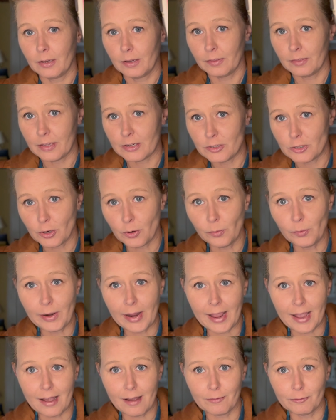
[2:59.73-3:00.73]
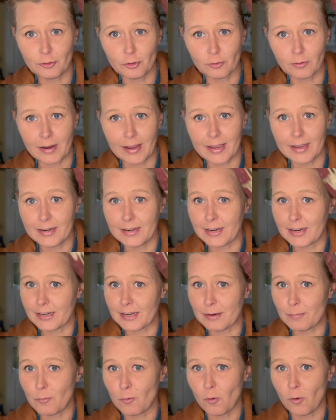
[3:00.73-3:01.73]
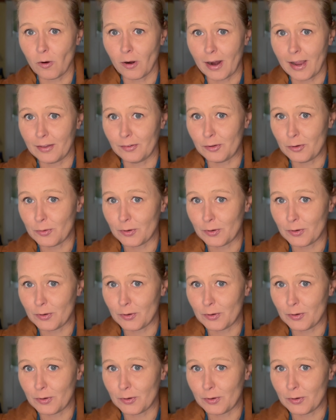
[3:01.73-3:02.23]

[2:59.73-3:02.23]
They don't have tread anymore, as you